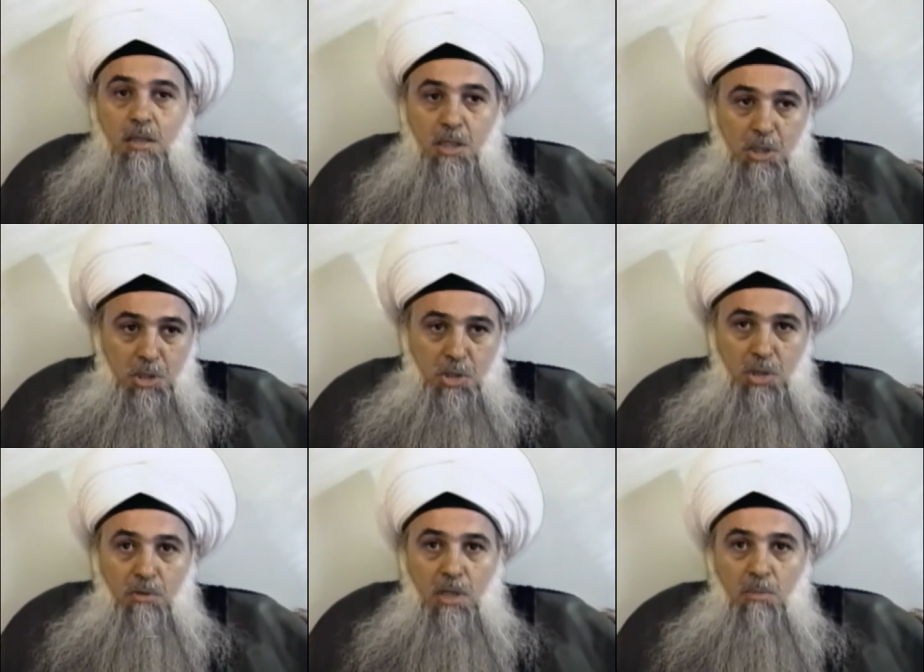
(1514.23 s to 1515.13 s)
a
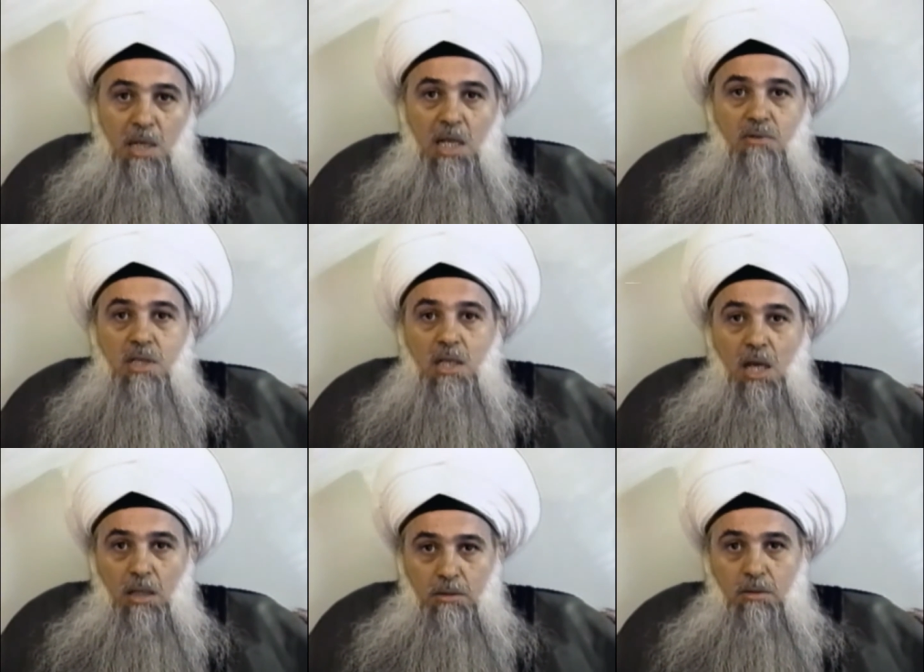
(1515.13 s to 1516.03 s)
Christian, they believe in
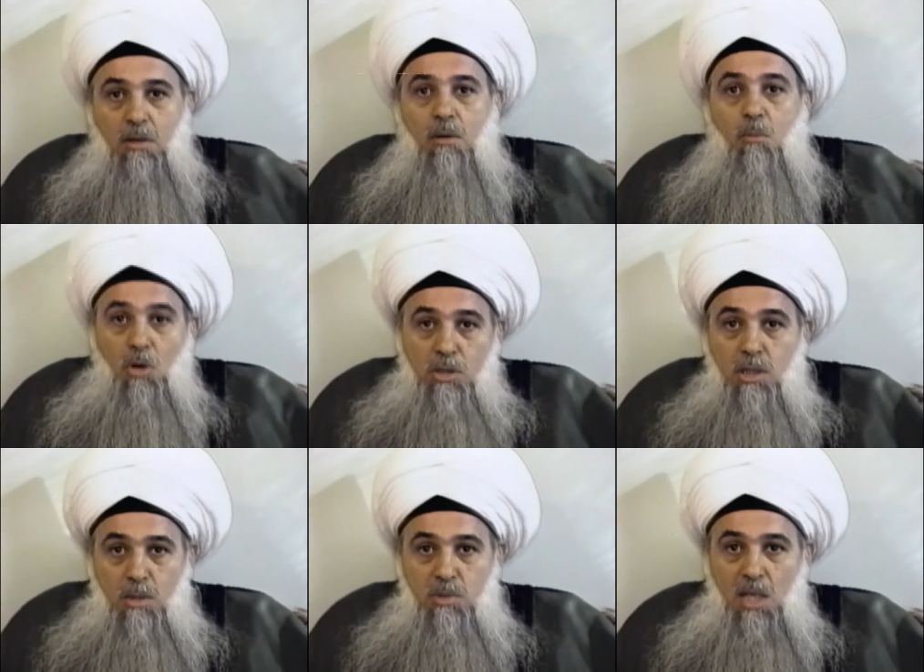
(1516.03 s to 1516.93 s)
God.
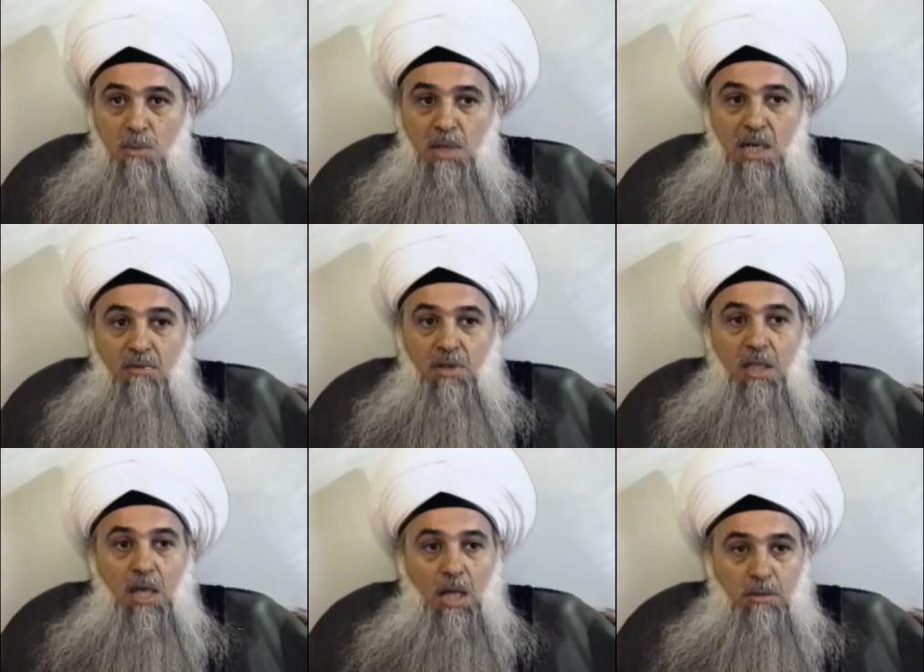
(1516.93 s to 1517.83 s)
Muslims, they believe
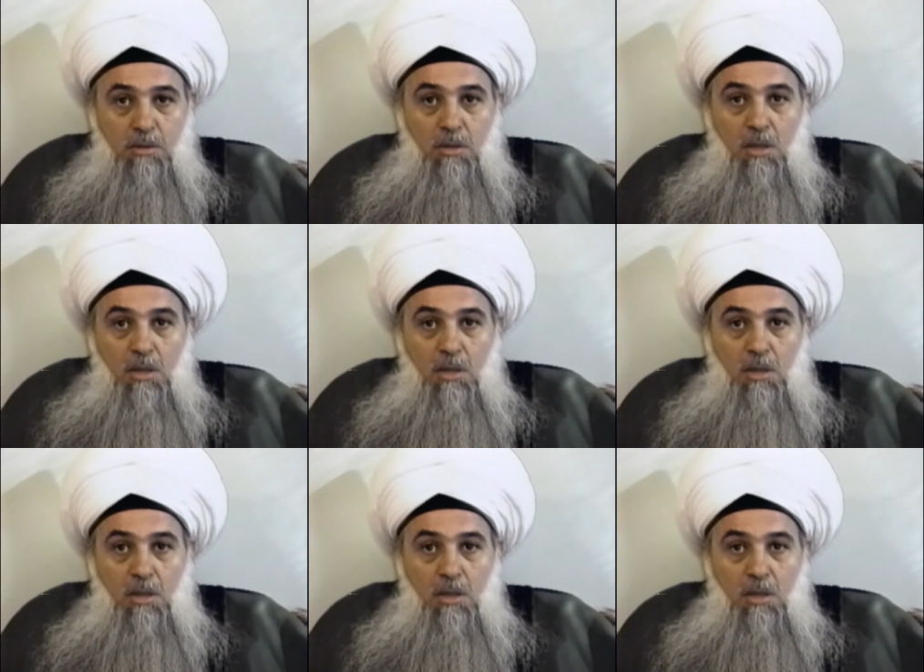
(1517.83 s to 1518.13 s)
in God.